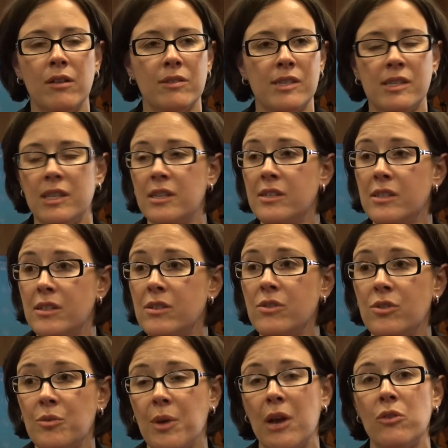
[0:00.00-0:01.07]

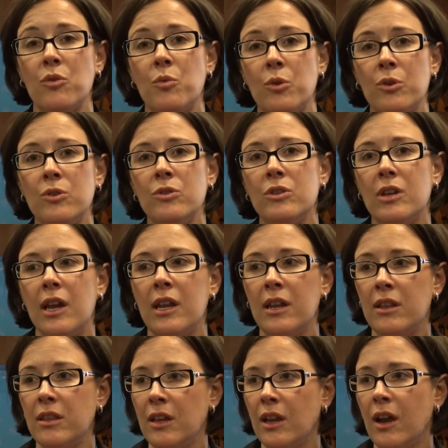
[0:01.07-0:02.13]
citizens around the world, and
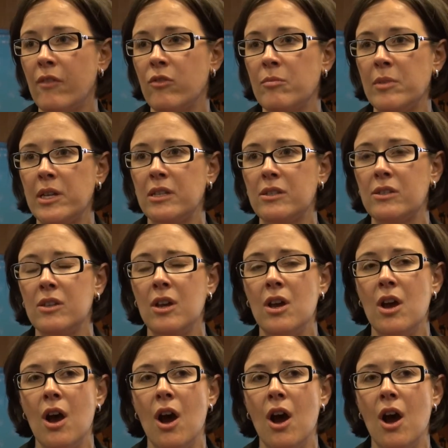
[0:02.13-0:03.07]
I think governments